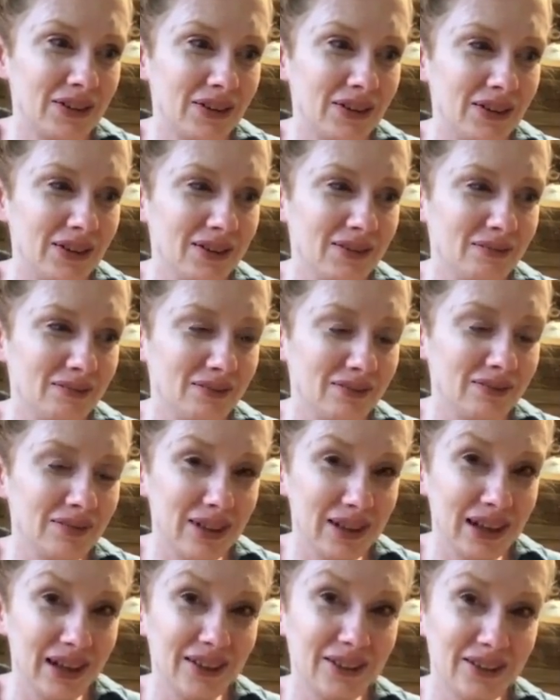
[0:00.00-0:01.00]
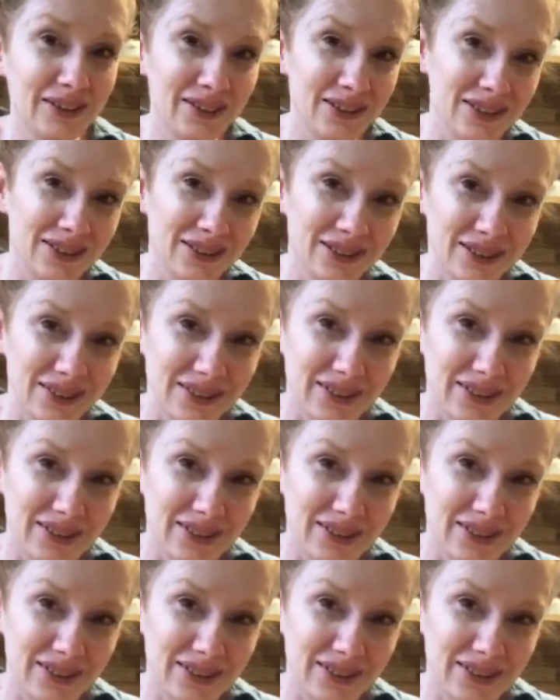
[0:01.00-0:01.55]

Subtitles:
But she called sister-in-law, the